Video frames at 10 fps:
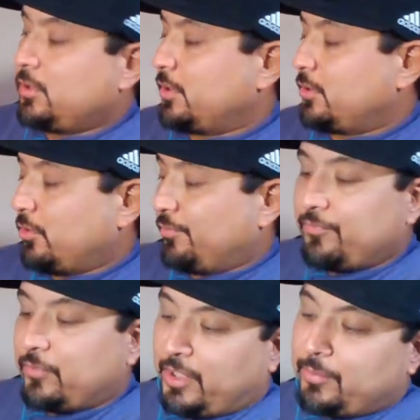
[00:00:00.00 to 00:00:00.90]
You know,
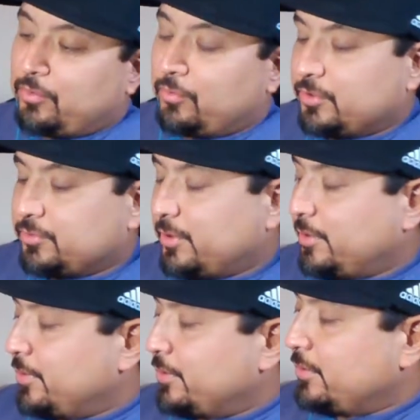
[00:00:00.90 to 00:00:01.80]
they're Hebrew words
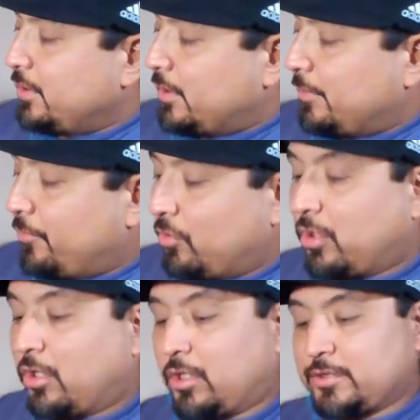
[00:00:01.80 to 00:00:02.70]
really, but
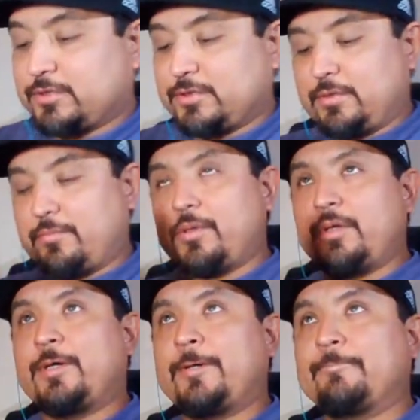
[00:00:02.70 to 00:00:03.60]
there are
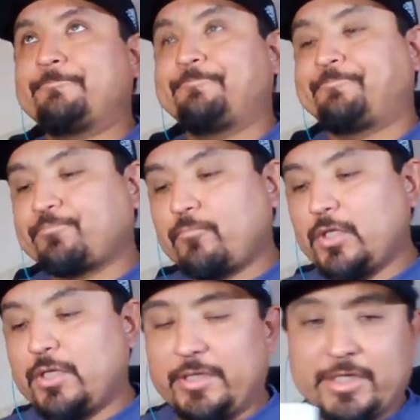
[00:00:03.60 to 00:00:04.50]
some
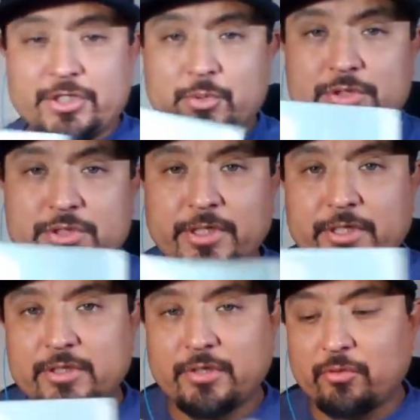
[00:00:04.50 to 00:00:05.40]
Yiddish words in
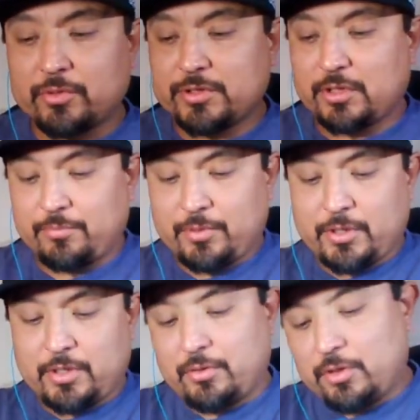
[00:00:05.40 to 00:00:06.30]
here, other words that
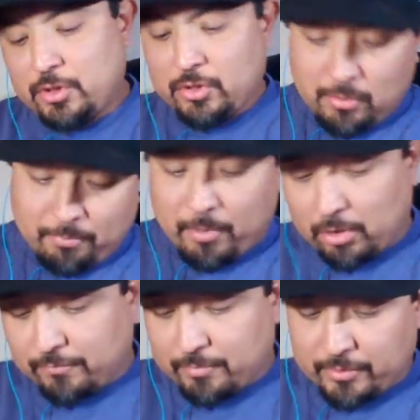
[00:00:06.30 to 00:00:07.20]
are
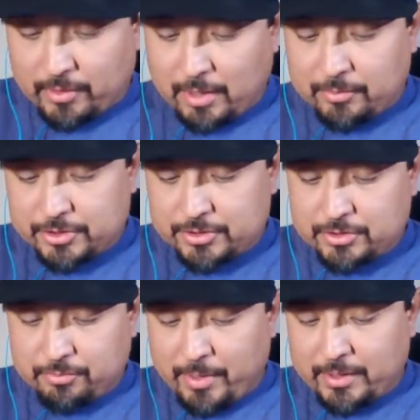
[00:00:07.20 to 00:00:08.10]
borrowed from other languages
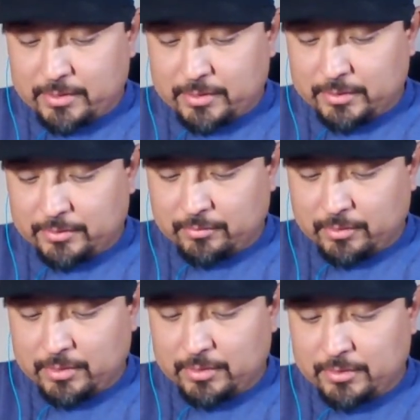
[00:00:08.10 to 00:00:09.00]
to make
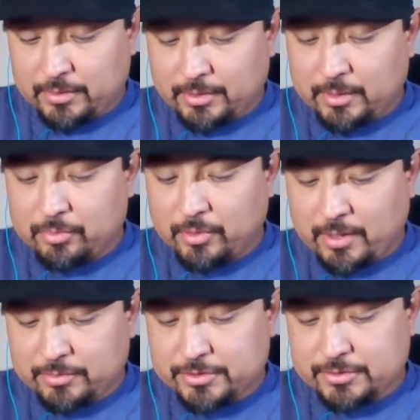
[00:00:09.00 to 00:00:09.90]
the Hebrew
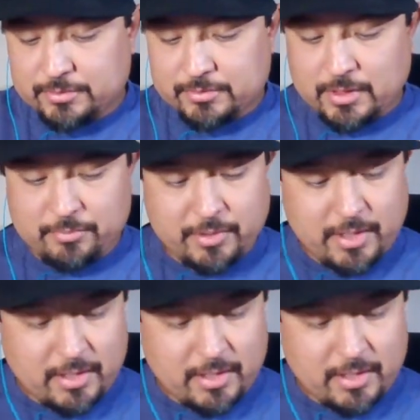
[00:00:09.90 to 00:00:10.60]
language that we